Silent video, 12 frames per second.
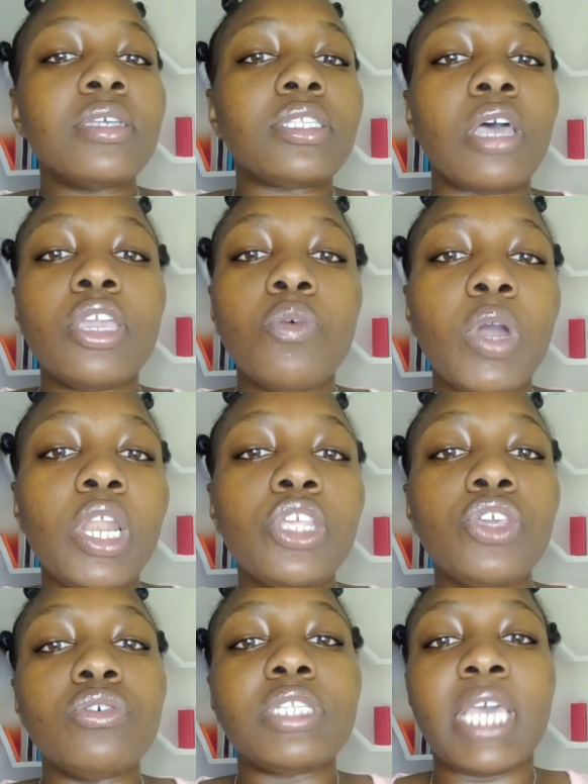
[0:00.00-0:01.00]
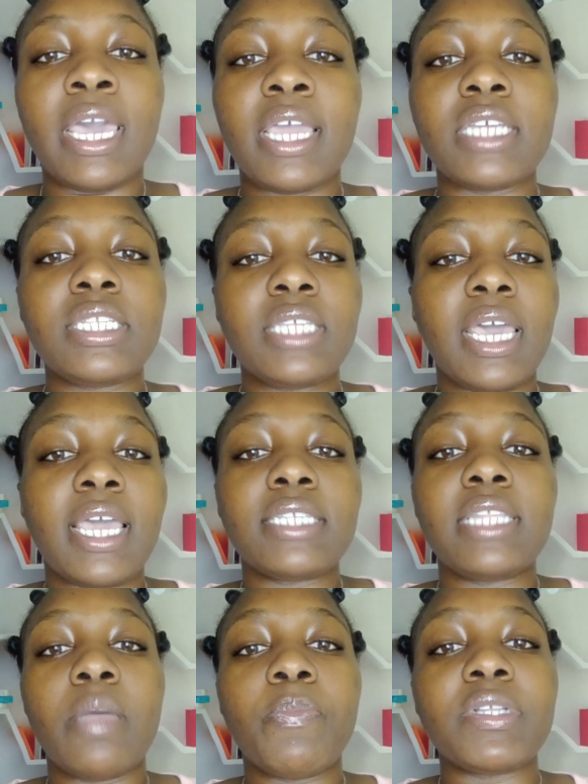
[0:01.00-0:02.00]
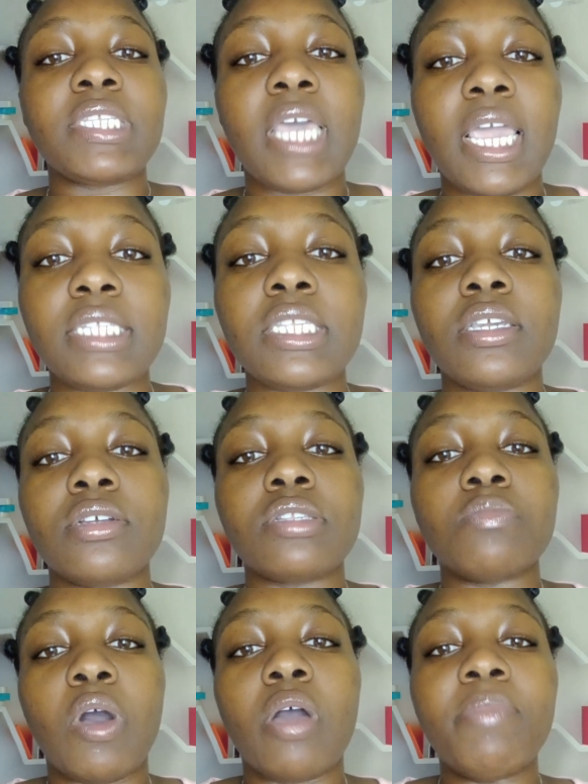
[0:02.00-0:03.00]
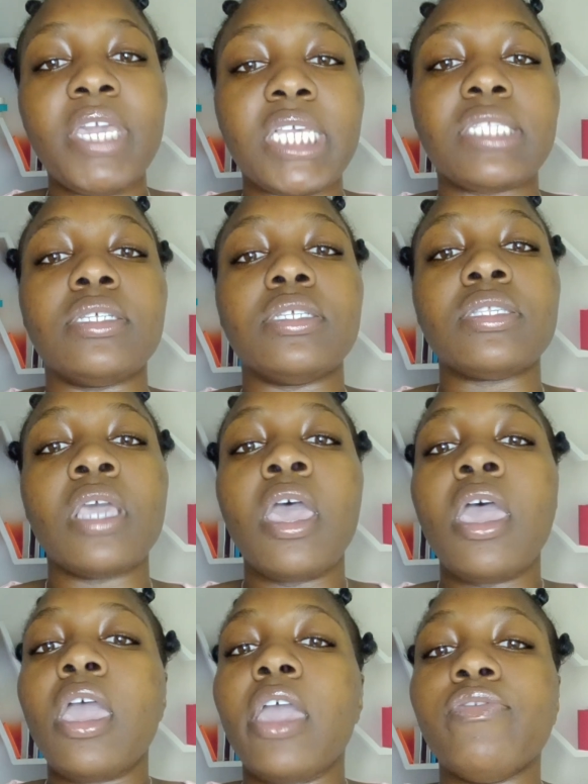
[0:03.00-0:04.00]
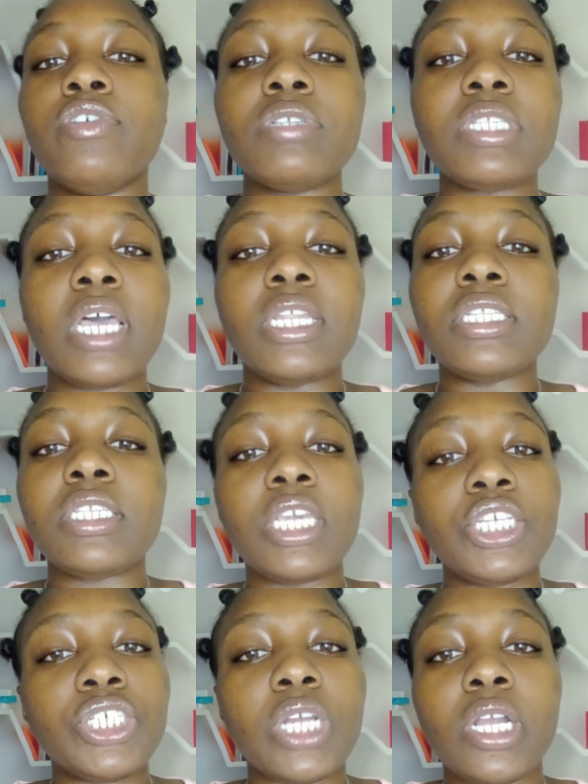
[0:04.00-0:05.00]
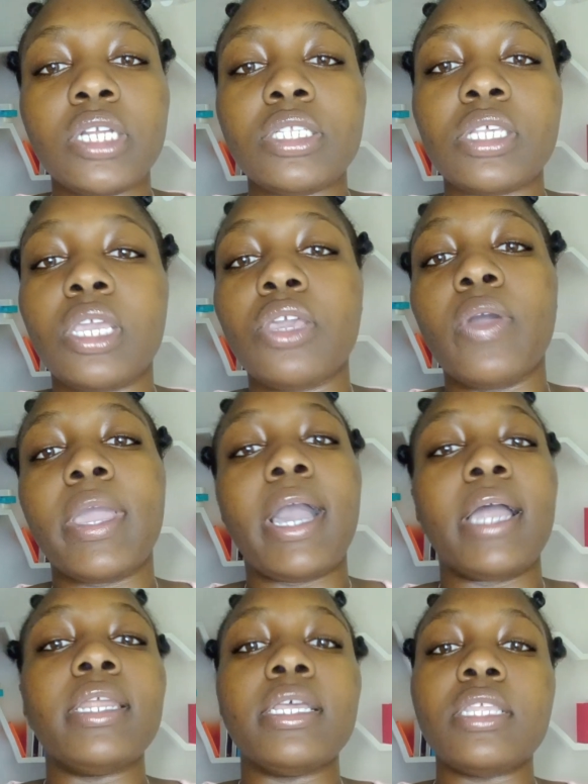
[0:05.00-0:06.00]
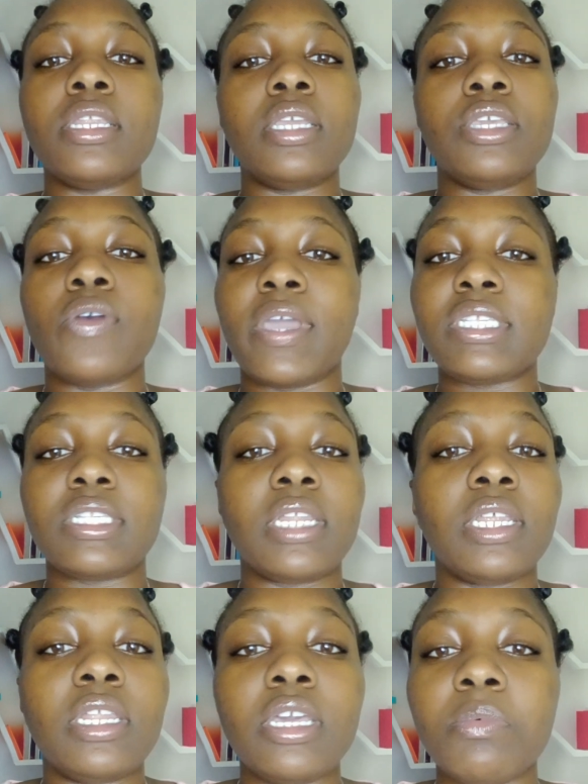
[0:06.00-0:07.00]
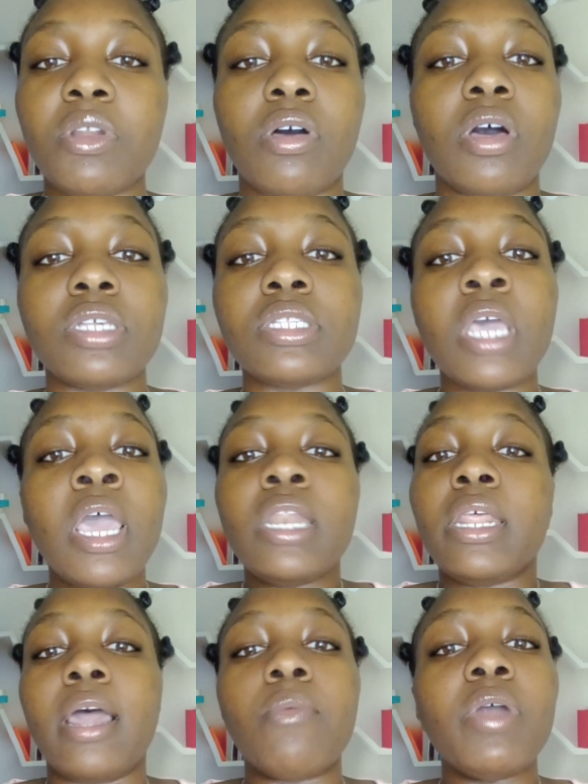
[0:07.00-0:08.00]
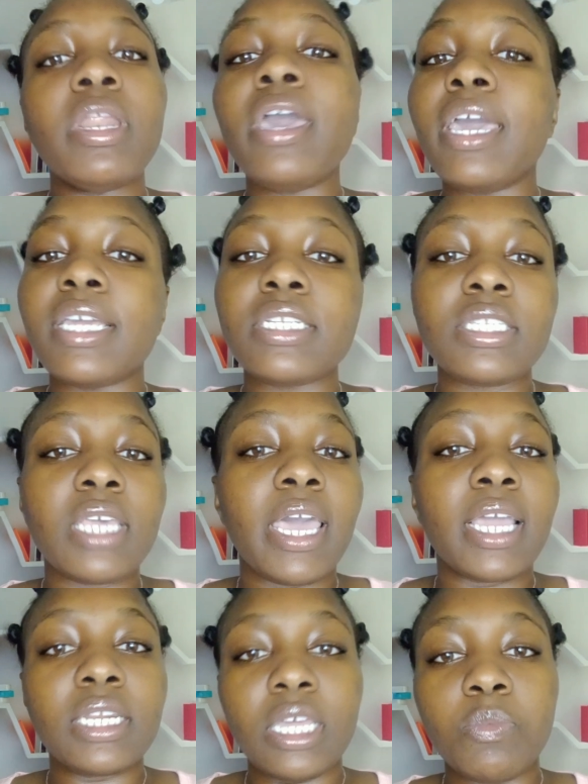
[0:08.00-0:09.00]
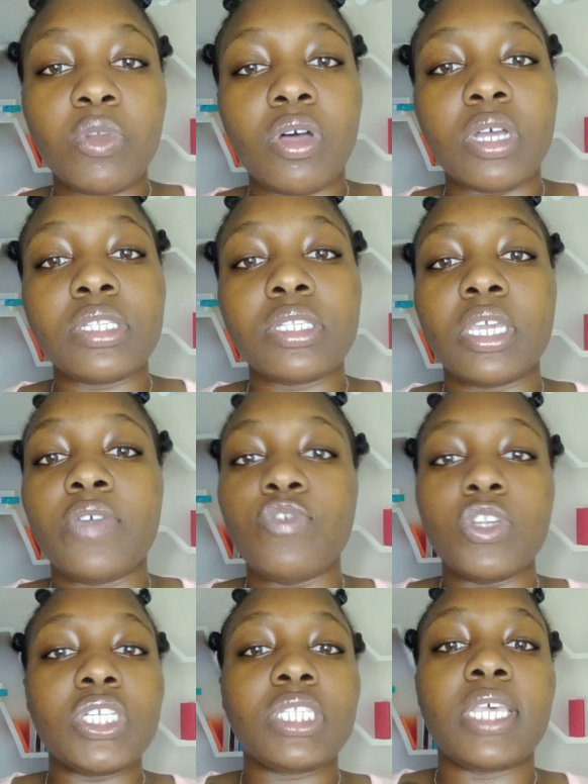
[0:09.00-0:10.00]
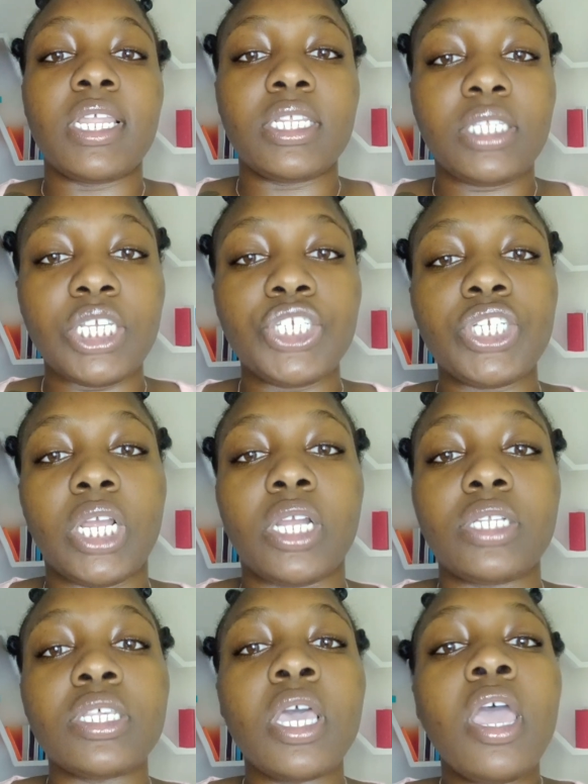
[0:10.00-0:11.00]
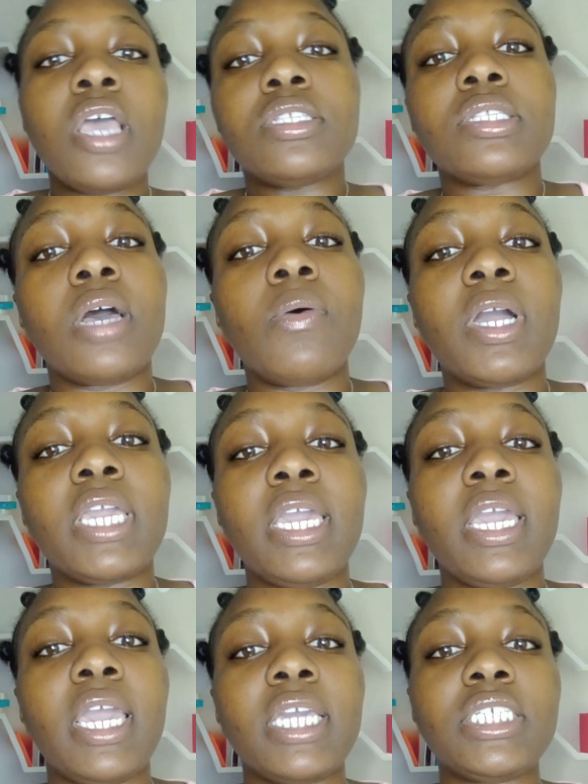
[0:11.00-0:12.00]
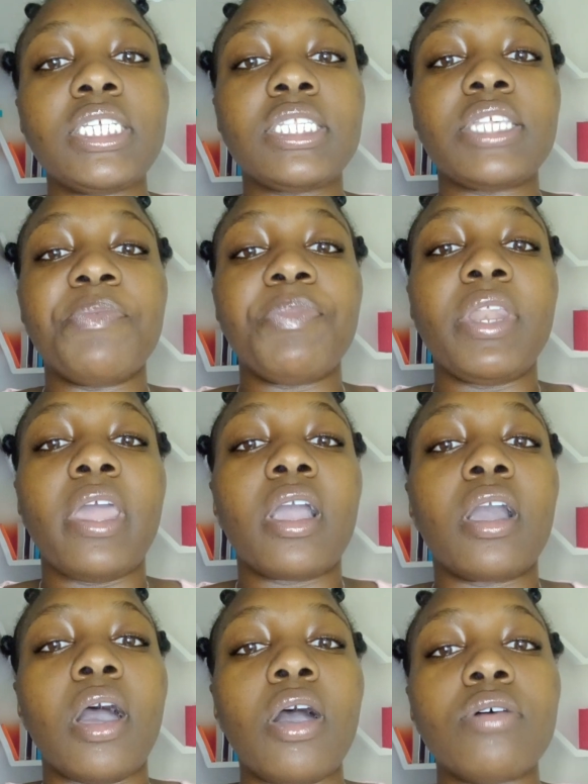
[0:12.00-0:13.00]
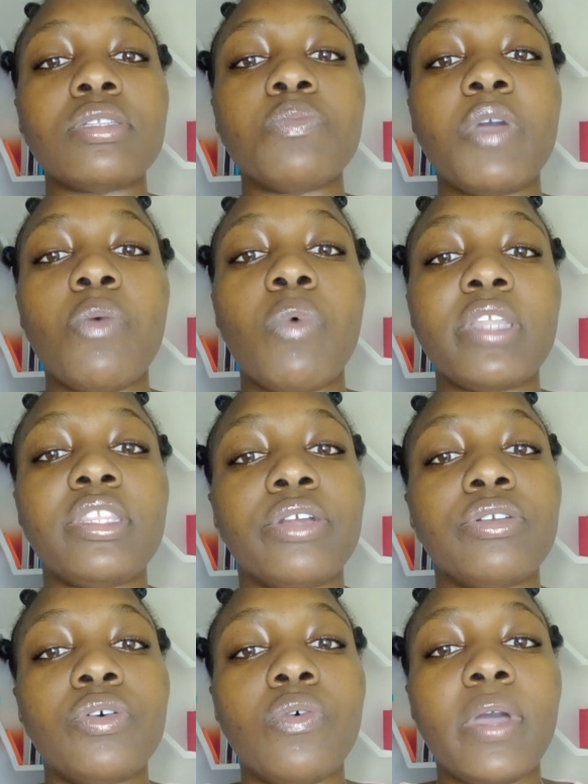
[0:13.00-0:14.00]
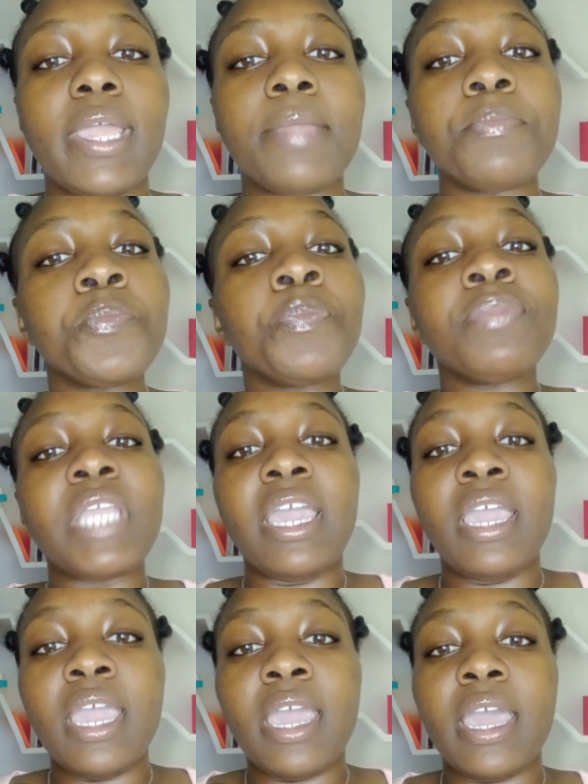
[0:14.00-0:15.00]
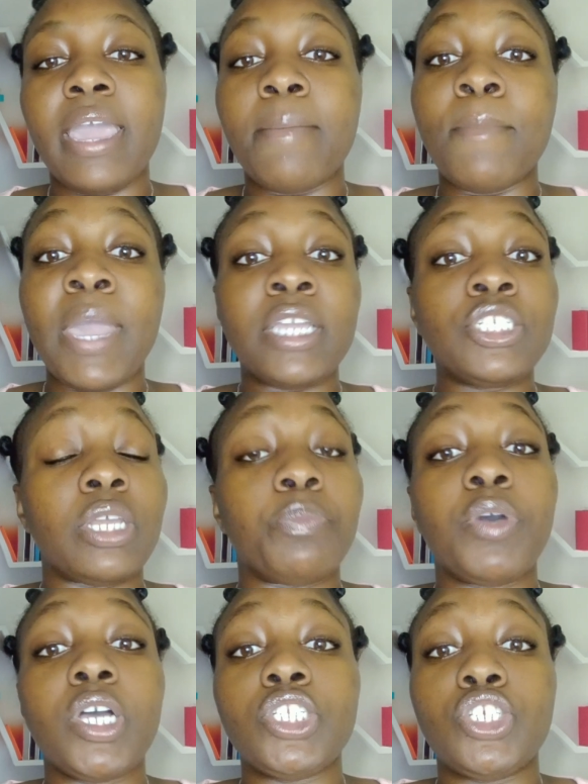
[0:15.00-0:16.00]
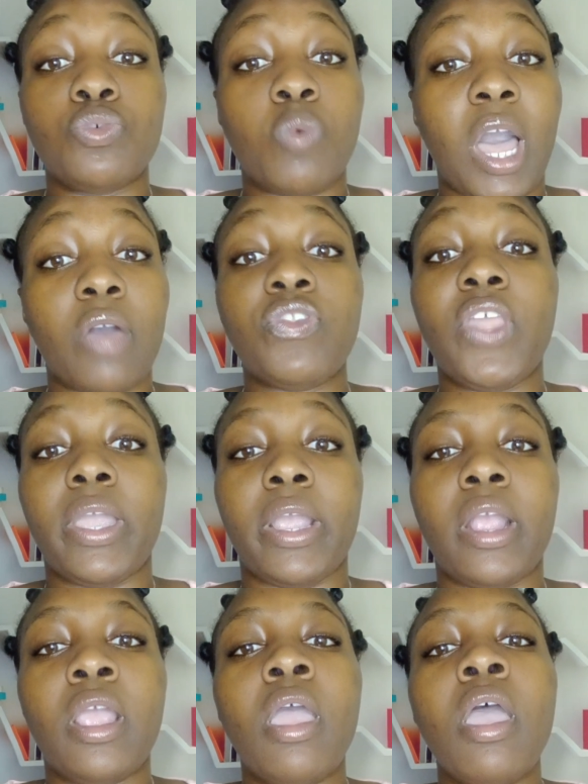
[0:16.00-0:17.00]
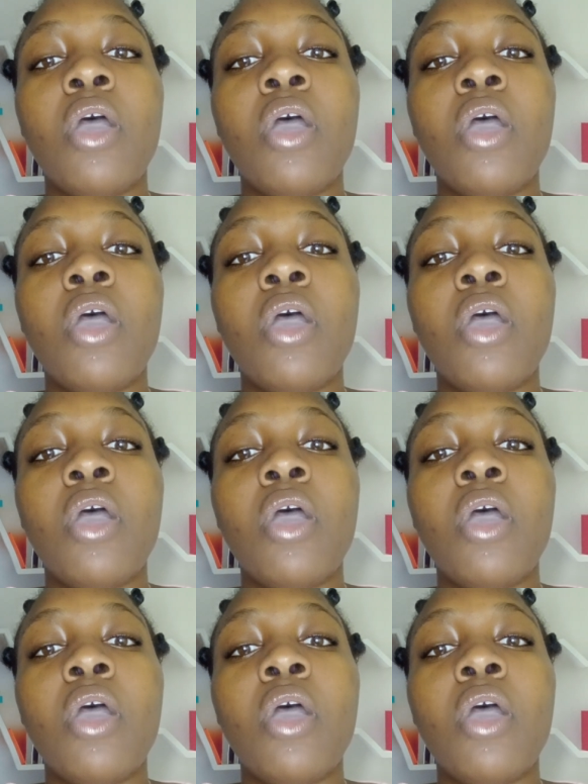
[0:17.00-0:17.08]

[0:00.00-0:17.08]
So you want to use hashtags that pertain to your small business. If you selling t-shirts and you ain't got nothing and you ain't selling lip gloss, then I wouldn't hashtag lip gloss if you just selling t-shirts. So again, it's just something that goes with what you're doing, and it makes it puts you out there.